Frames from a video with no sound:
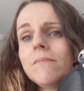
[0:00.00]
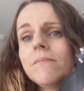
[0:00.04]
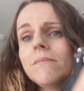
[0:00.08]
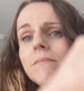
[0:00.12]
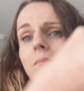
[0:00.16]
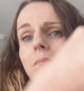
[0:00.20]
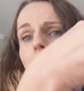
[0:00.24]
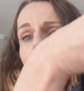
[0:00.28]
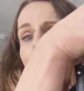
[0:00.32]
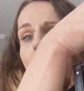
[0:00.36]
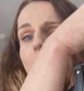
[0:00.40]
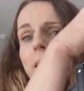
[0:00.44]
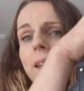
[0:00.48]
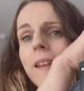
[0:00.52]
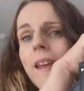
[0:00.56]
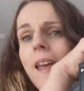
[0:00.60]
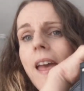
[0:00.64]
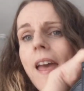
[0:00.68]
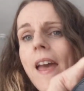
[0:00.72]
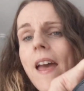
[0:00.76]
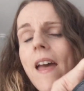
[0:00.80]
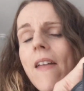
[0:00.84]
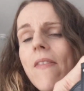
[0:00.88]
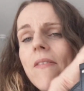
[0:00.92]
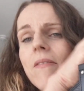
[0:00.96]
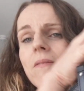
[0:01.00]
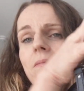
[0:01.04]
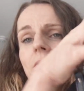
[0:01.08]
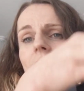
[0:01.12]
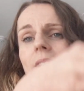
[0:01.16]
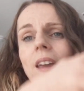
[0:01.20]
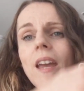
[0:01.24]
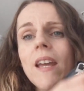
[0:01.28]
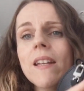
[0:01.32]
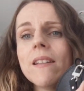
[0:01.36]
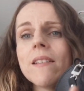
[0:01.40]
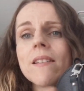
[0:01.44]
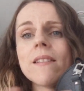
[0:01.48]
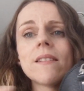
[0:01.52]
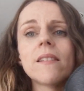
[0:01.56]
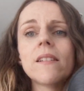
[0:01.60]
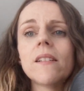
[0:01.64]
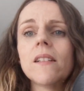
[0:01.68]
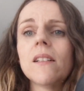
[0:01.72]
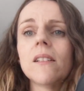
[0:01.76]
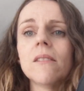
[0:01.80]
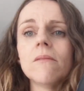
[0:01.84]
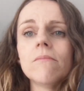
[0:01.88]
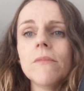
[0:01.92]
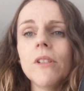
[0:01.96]
by the hand and
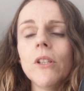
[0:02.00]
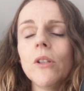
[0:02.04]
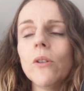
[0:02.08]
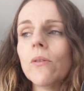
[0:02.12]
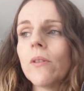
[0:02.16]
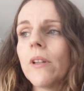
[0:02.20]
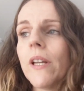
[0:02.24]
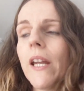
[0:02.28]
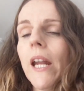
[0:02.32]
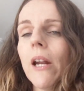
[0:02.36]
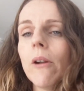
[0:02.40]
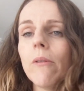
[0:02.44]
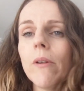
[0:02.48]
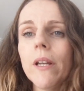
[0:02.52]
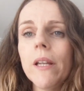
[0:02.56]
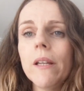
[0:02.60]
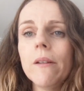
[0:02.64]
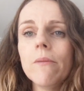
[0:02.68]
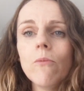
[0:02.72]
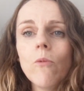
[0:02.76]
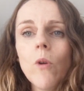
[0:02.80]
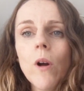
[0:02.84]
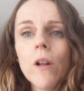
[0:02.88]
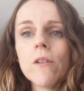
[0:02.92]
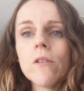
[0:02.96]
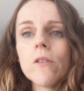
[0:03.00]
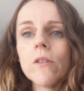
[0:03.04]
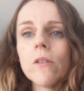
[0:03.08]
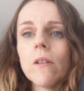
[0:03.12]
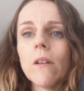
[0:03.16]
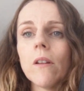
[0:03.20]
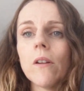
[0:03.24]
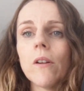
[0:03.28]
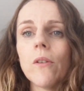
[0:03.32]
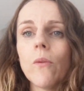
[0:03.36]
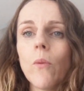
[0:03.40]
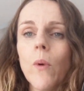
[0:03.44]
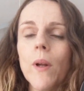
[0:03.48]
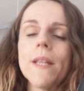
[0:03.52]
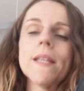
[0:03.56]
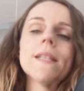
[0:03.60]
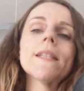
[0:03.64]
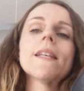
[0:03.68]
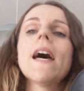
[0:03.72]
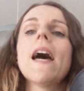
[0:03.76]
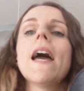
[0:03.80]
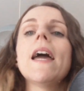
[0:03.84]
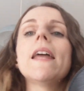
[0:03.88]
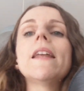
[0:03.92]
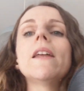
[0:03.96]
still, carry one toddler on one
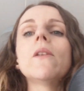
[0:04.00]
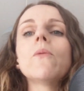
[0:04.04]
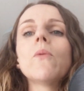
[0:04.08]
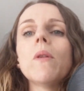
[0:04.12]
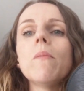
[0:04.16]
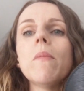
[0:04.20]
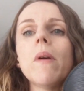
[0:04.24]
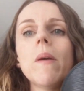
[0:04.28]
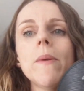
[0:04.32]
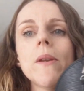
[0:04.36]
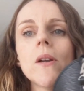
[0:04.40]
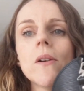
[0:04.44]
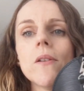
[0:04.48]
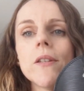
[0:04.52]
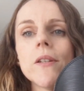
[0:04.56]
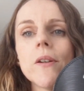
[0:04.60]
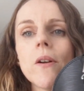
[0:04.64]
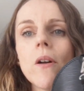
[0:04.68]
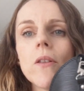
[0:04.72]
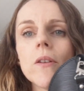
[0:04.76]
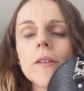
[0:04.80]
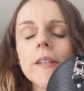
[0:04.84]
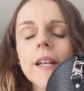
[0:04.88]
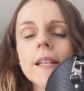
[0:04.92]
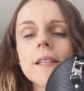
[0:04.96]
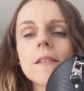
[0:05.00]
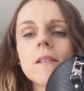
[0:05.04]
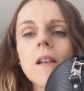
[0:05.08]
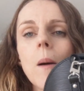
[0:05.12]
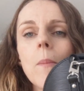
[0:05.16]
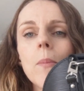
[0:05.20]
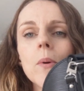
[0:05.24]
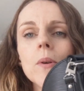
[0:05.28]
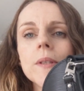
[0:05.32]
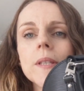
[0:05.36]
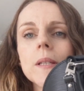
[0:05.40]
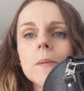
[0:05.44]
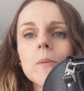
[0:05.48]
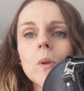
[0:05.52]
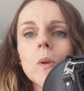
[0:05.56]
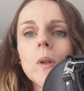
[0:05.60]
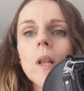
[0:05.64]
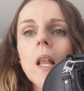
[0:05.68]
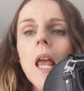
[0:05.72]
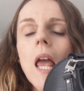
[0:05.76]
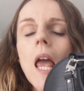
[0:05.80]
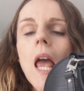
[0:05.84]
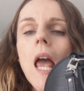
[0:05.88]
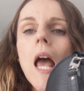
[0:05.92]
side and one baby on the other. That's not possible.